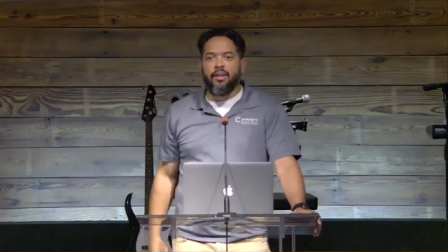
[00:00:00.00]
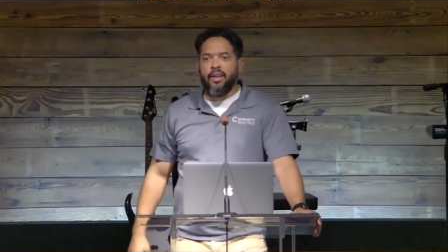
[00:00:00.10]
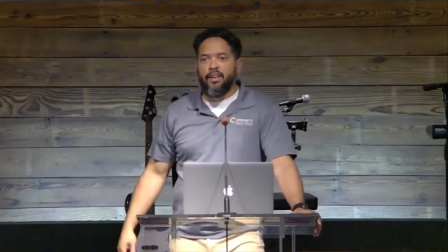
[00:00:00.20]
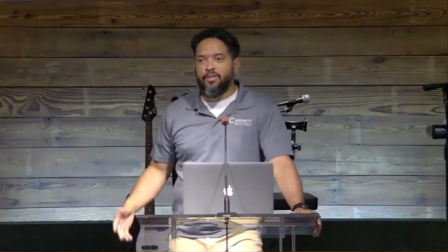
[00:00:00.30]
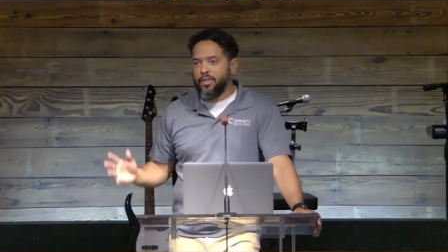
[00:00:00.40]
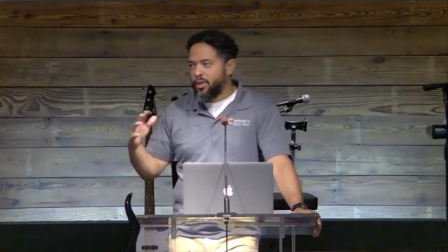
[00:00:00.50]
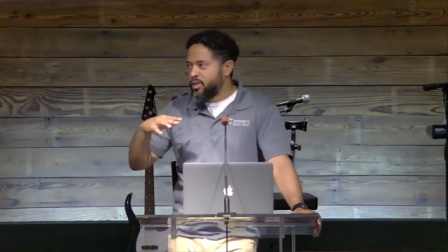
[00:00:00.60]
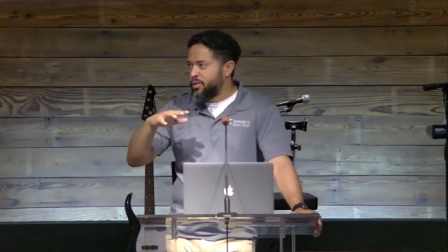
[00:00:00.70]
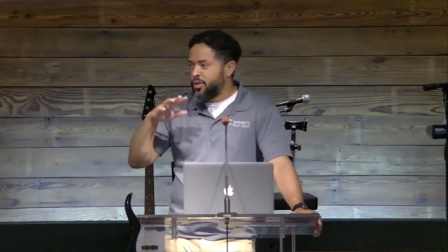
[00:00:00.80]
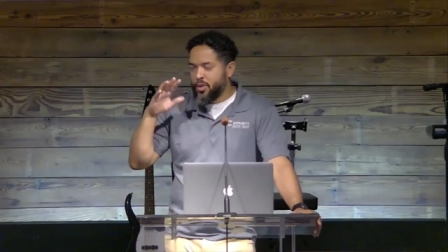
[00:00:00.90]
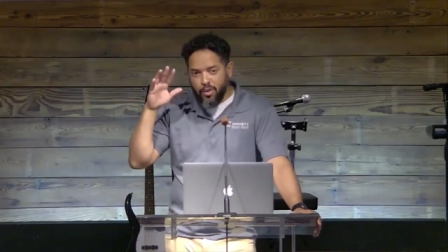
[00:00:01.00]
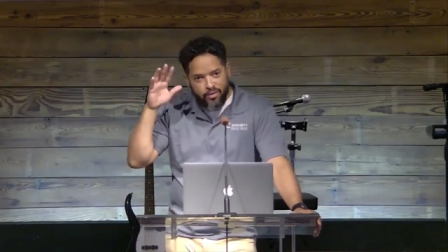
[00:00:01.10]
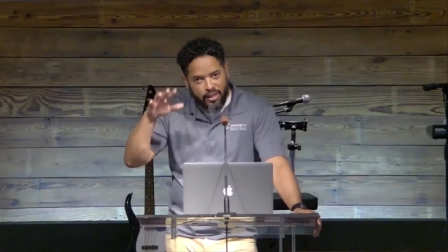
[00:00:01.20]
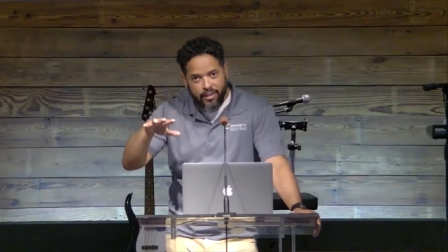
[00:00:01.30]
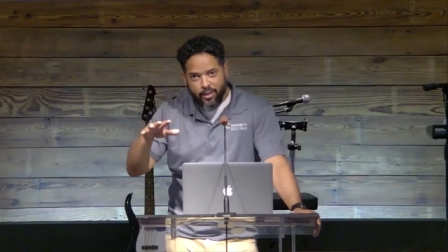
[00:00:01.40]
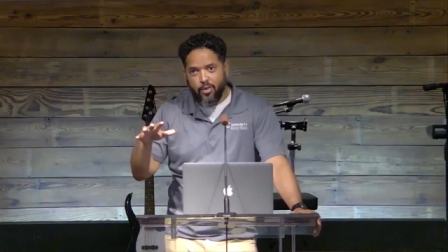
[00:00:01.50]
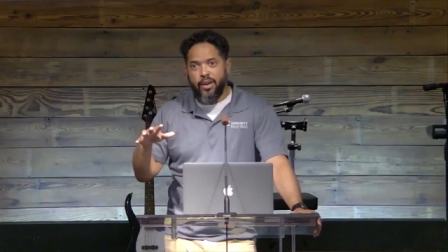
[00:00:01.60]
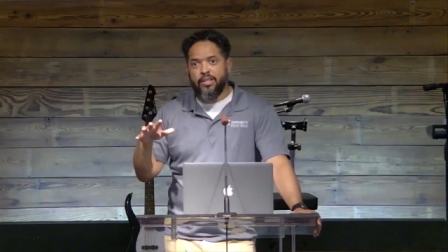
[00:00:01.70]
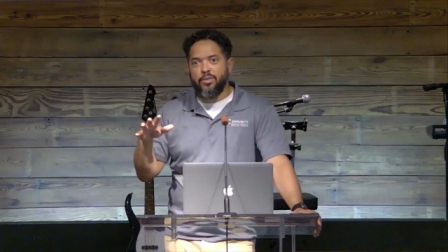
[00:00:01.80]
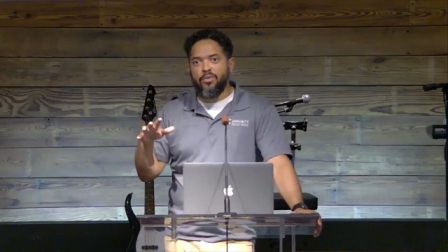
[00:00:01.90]
And for those of you who have cut the
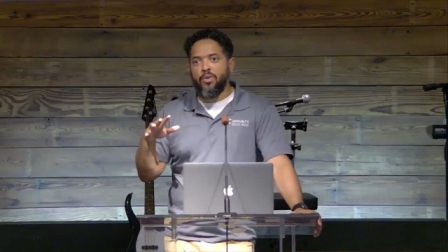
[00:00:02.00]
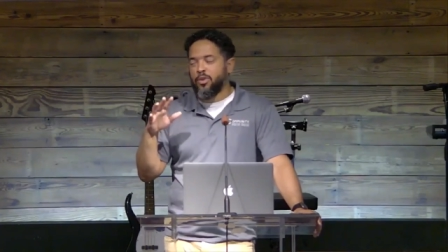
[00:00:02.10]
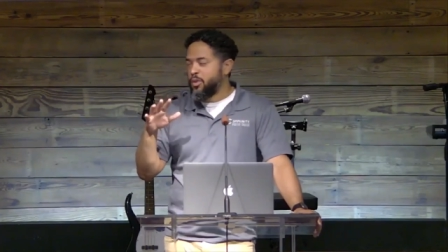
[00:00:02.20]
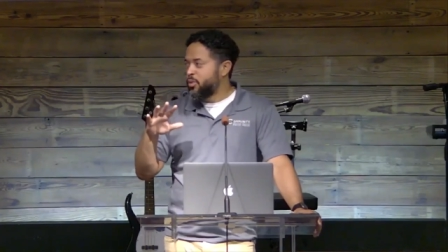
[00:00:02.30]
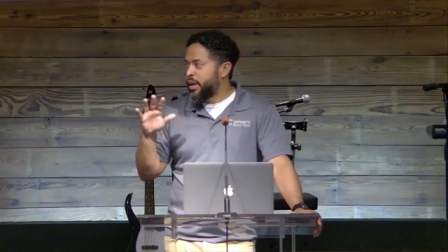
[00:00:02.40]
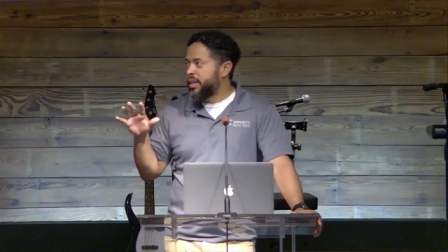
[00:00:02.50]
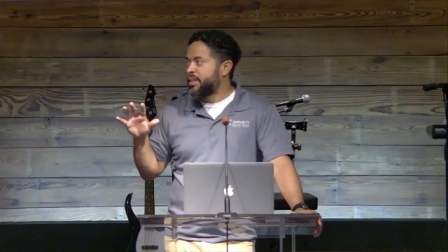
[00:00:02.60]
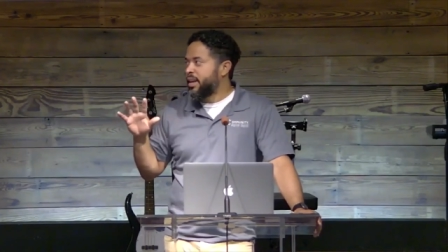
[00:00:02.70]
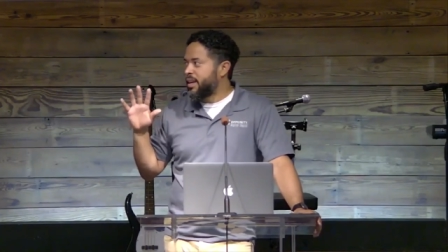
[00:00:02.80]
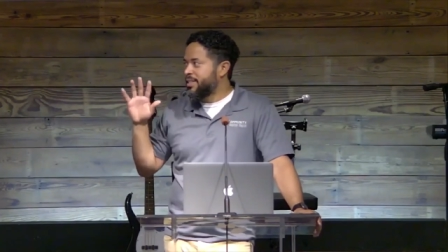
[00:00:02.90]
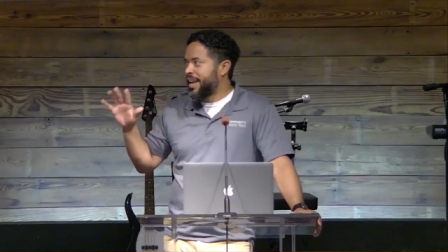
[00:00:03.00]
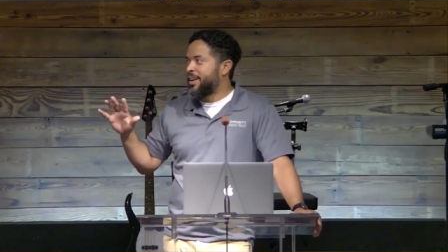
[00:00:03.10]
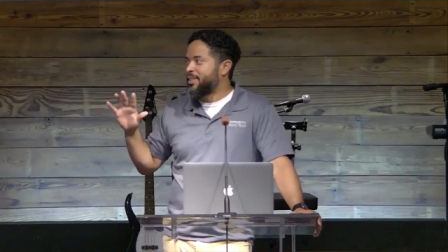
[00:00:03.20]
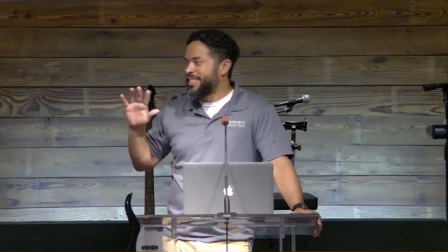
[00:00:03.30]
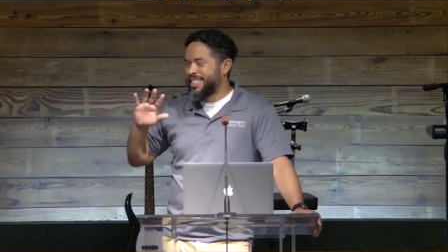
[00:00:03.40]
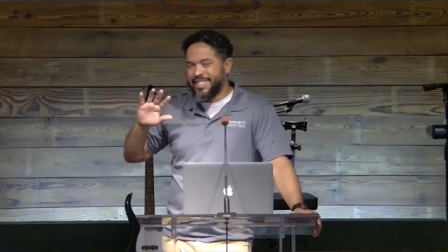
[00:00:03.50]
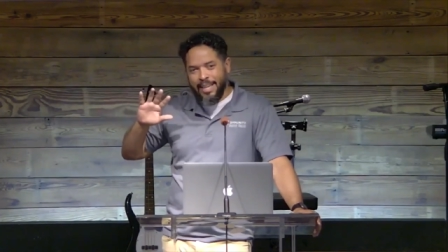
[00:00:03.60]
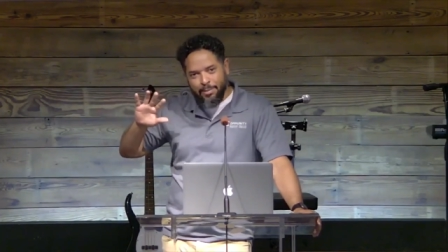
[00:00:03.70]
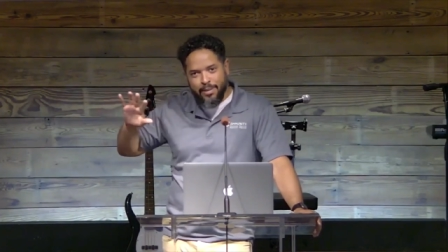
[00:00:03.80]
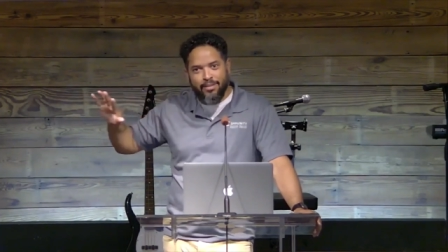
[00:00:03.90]
grass before, you recognize how
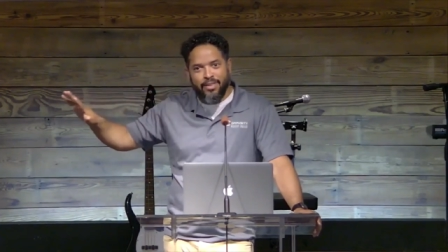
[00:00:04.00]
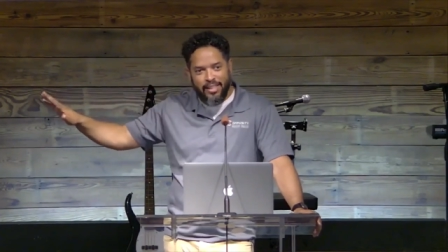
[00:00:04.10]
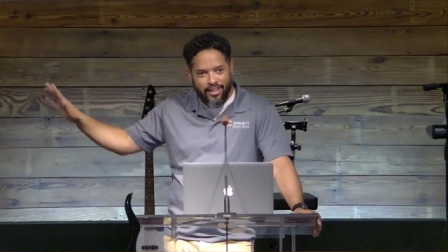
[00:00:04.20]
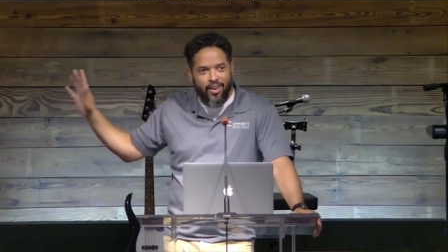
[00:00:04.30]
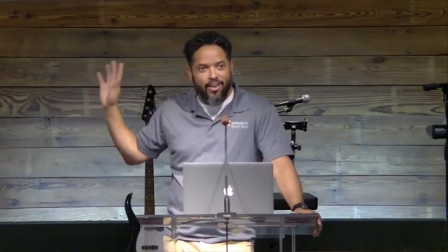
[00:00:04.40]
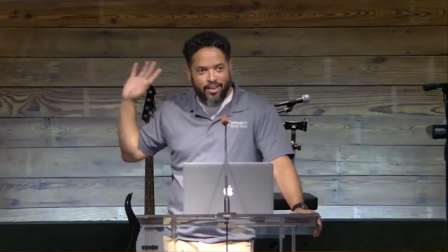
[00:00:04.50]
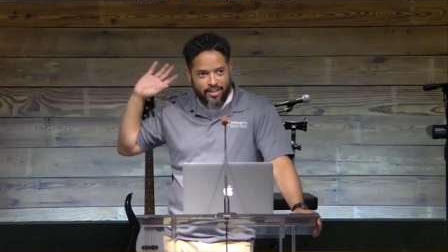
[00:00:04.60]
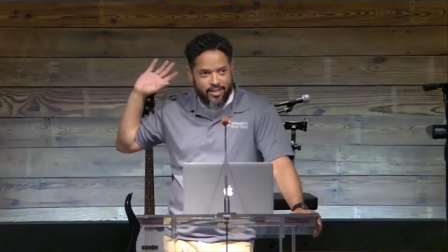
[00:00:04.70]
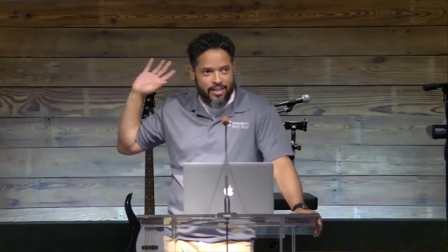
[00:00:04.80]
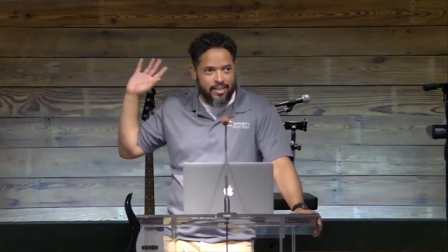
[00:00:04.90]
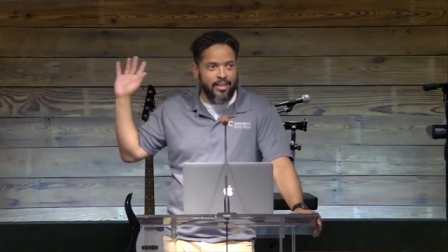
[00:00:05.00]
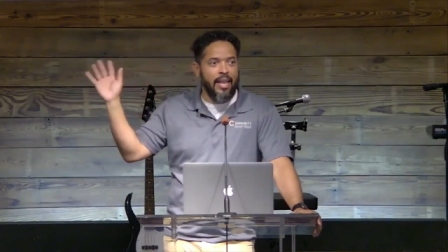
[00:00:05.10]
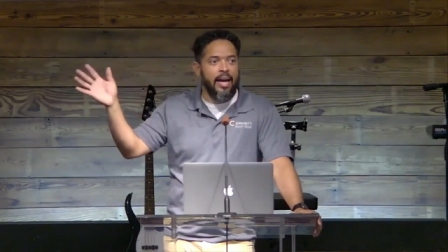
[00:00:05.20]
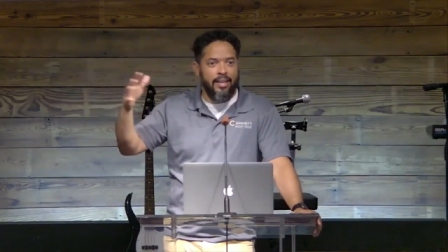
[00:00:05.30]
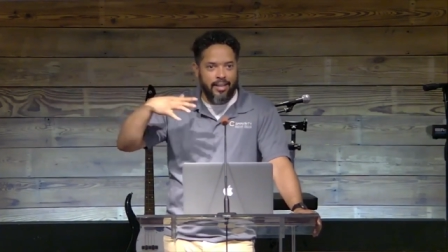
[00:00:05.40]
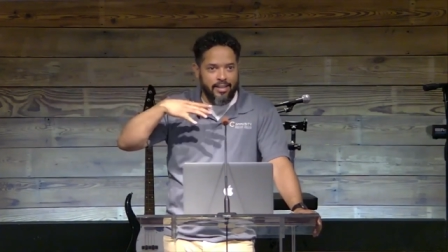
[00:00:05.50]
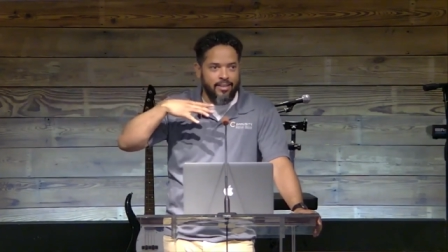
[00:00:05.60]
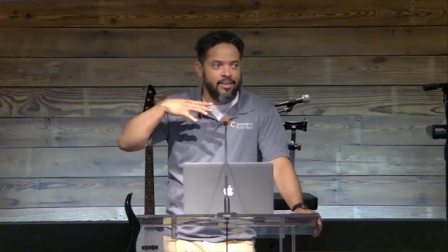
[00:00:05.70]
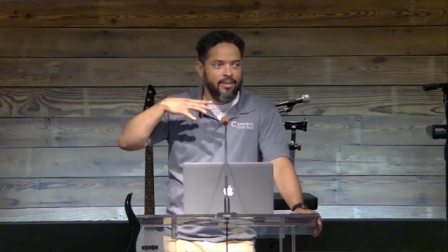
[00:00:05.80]
deceptively large this lot is.